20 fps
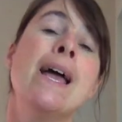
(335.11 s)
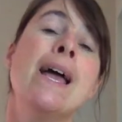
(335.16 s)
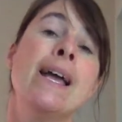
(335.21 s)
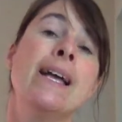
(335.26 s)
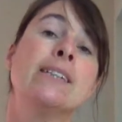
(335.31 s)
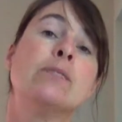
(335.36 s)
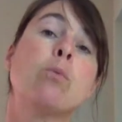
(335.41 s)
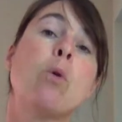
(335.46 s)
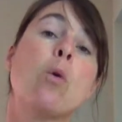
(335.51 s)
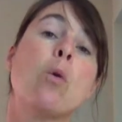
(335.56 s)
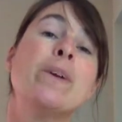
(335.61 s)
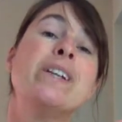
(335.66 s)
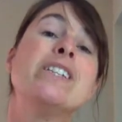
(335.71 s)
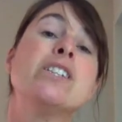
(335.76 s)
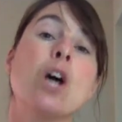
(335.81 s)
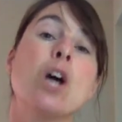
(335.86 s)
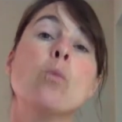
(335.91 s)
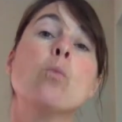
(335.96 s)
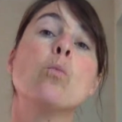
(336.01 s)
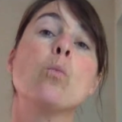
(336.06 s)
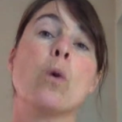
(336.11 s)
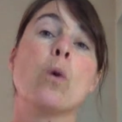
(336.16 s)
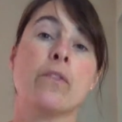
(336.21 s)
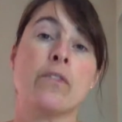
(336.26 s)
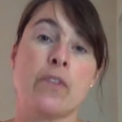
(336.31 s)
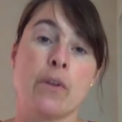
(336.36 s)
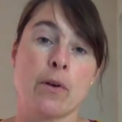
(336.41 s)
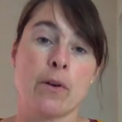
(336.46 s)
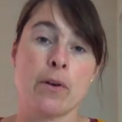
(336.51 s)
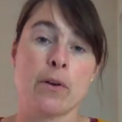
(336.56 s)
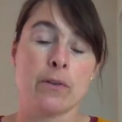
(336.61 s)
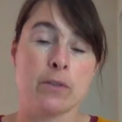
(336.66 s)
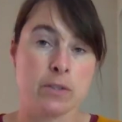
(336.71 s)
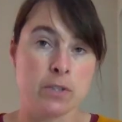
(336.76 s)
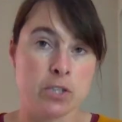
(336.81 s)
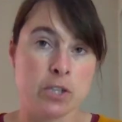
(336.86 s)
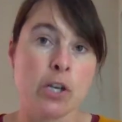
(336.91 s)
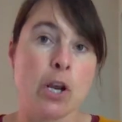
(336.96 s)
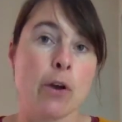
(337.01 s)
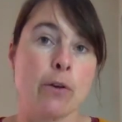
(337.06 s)
is what we don't want
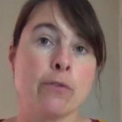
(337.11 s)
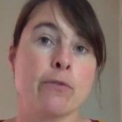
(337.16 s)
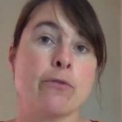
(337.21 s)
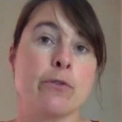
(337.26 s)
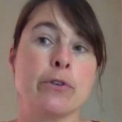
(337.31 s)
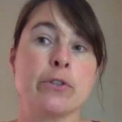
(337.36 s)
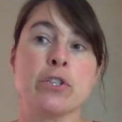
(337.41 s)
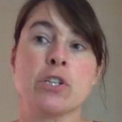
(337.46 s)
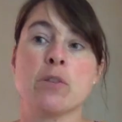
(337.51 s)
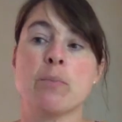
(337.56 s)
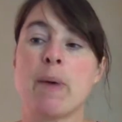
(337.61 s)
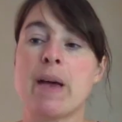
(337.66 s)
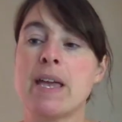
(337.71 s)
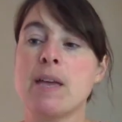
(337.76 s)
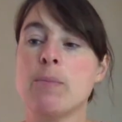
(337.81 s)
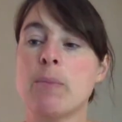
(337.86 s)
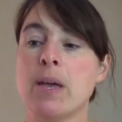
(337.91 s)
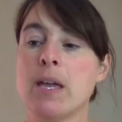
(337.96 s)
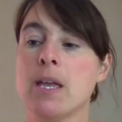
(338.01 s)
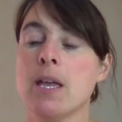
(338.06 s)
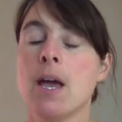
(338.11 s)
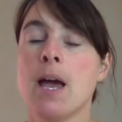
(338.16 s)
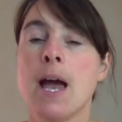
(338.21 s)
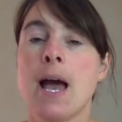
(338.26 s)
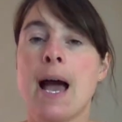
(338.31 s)
to go through to the baby.